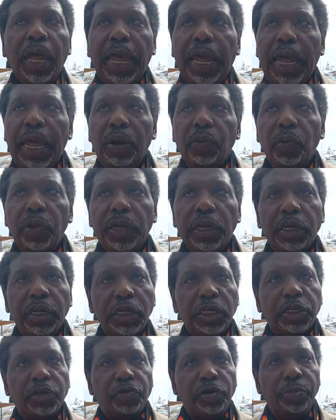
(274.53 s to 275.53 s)
and we can
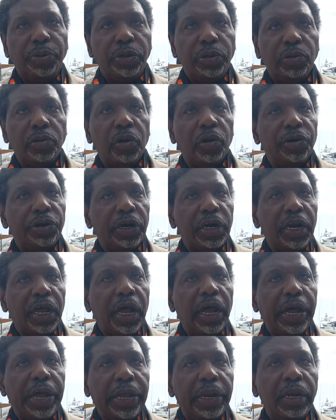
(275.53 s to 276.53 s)
distribute
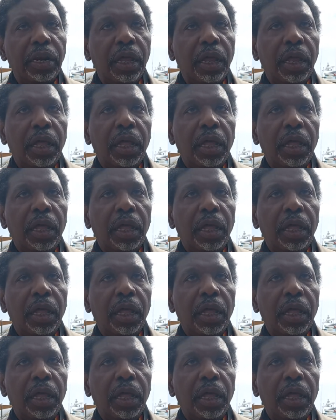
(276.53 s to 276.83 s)
online,